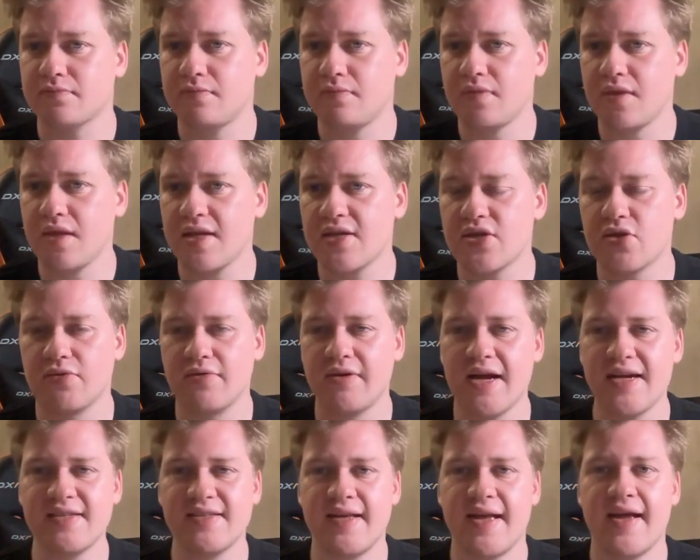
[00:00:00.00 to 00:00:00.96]
So
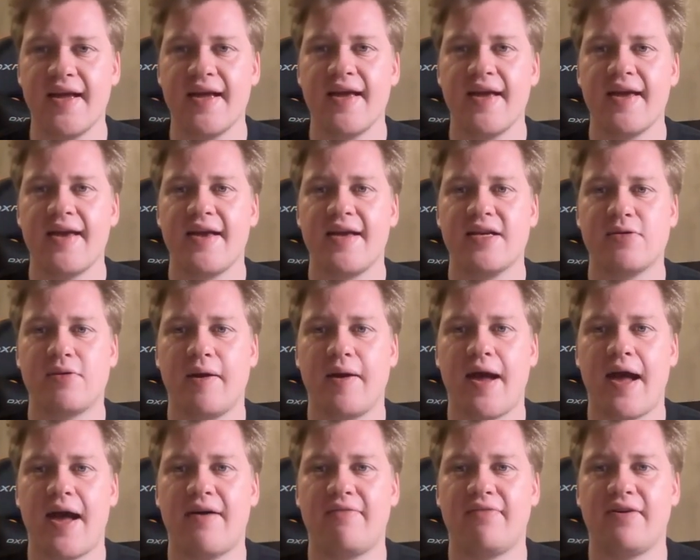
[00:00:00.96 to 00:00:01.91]
next thing is we
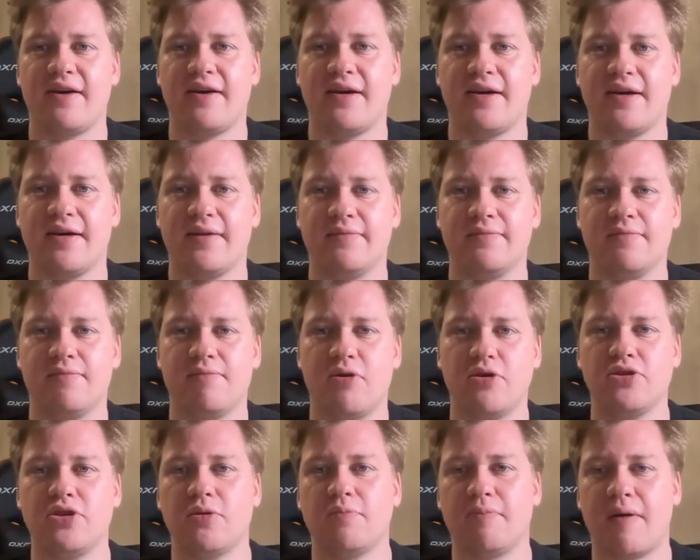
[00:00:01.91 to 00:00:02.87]
have
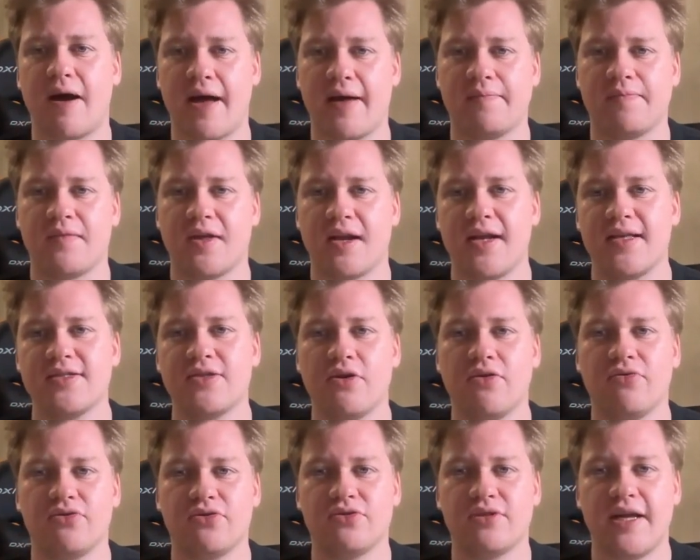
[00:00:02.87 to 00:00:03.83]
bot.py. Let's go
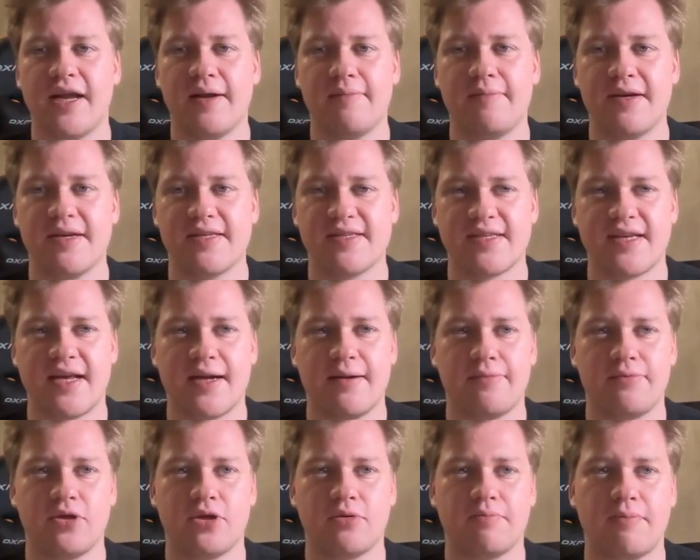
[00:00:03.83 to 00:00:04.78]
through database
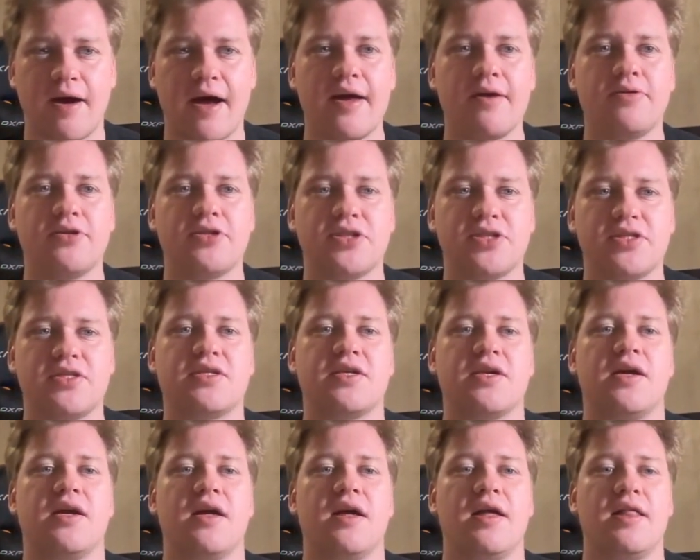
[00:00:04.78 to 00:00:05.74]
setup.py, which is
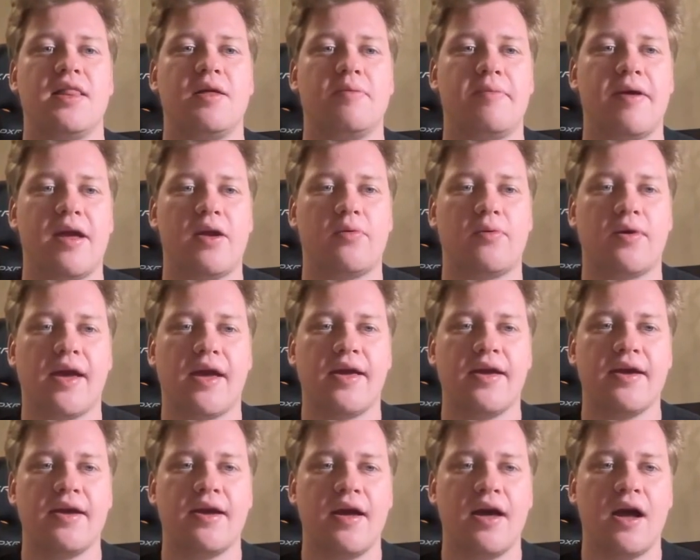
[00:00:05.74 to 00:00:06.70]
the main way.
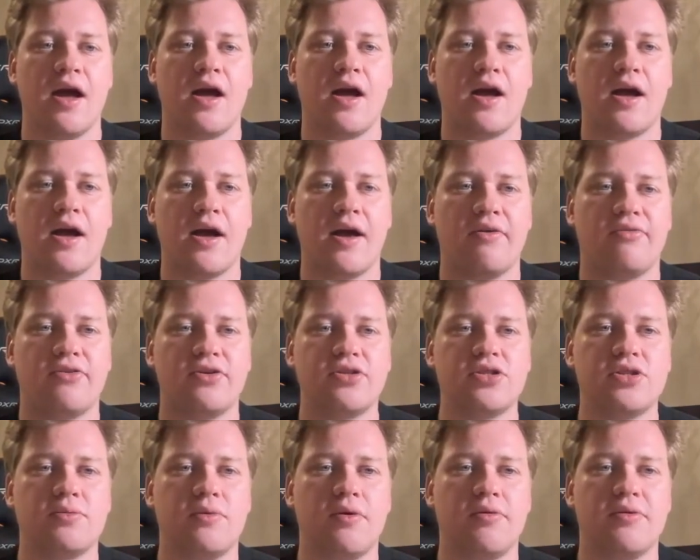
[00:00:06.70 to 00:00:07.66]
First
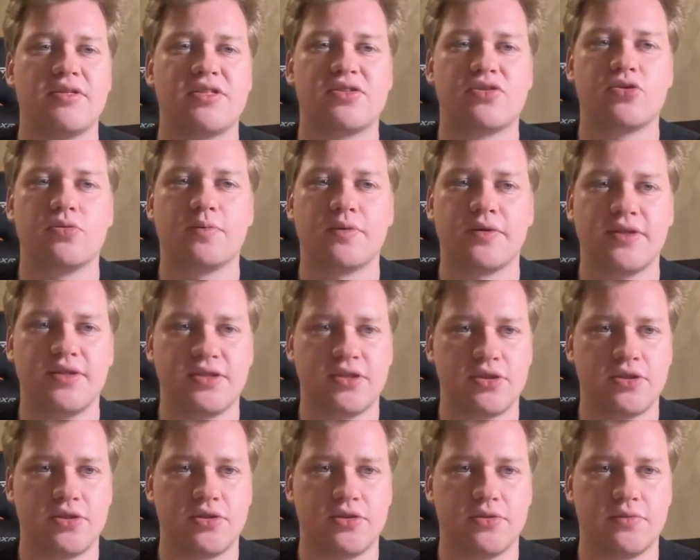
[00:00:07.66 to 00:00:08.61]
of all, it's super easy
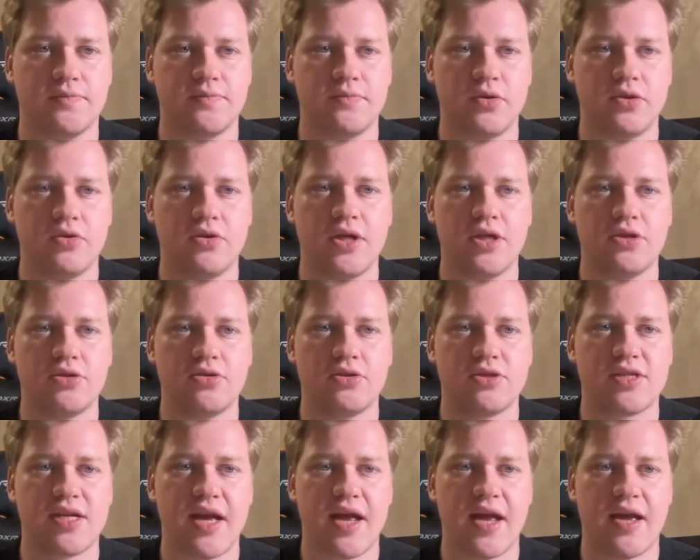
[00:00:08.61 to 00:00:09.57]
to do. You need to
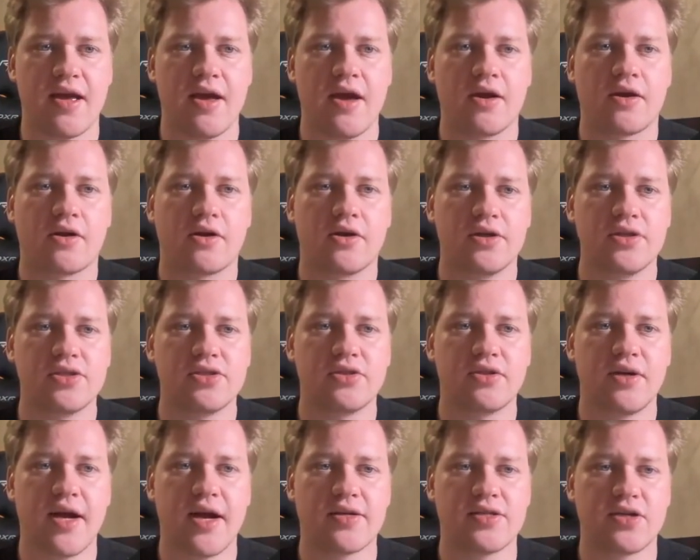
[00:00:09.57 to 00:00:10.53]
say
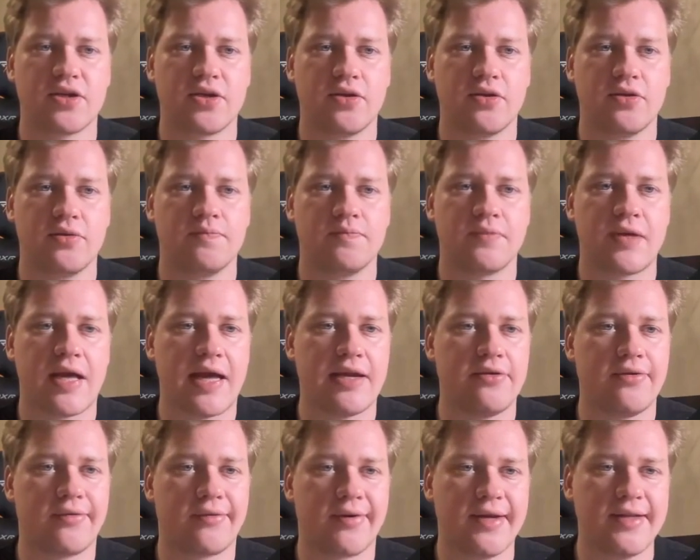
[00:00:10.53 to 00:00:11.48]
cursor execute and you
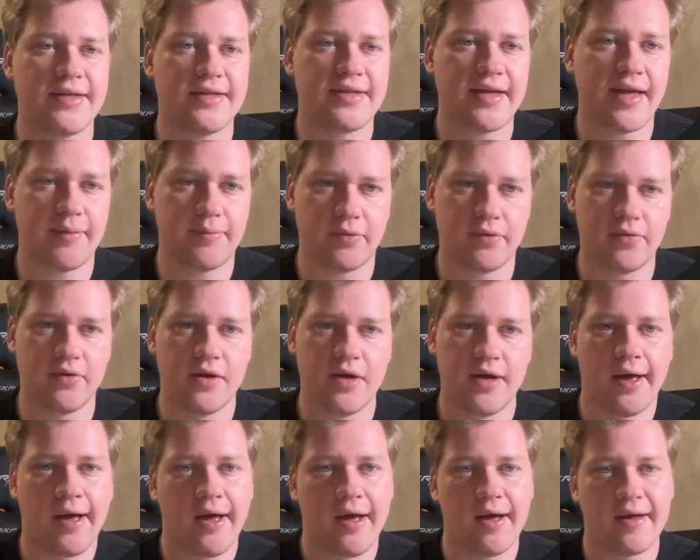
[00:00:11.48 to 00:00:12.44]
create a table
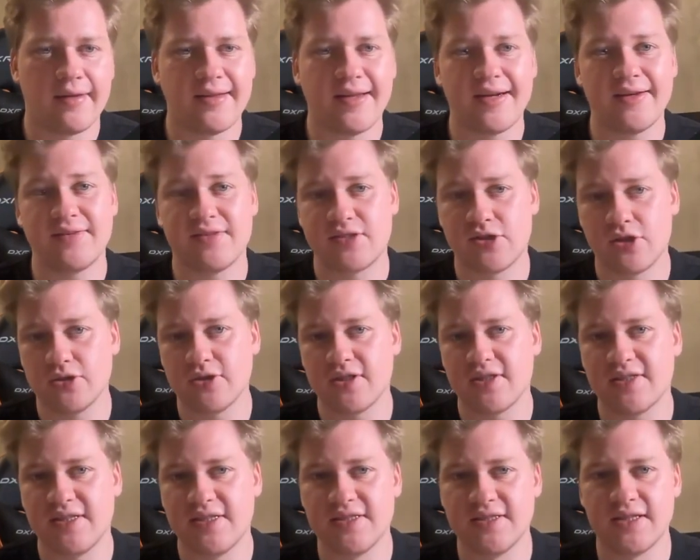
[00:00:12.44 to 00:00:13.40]
that is not
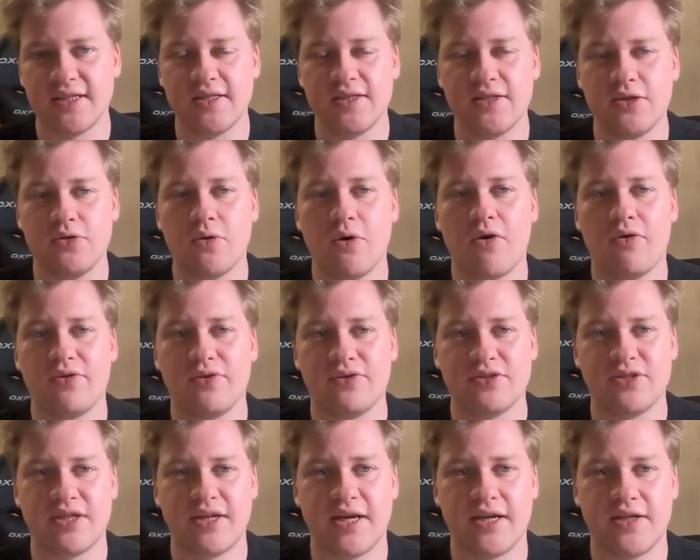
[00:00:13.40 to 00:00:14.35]
existed. You
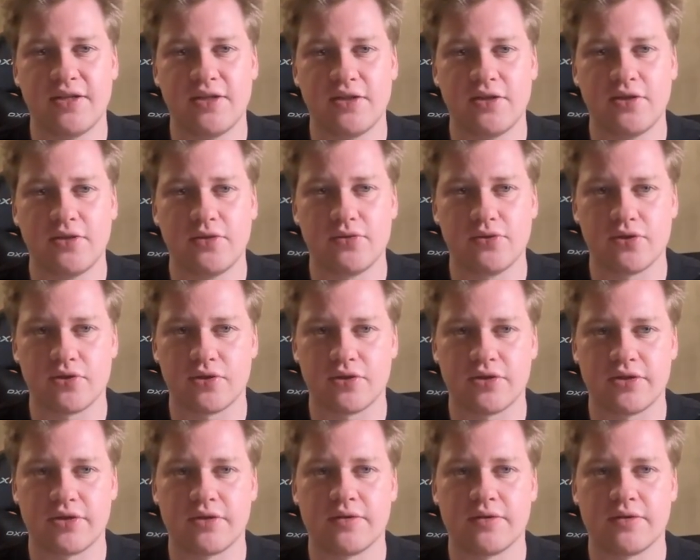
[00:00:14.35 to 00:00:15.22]
authenticate the users,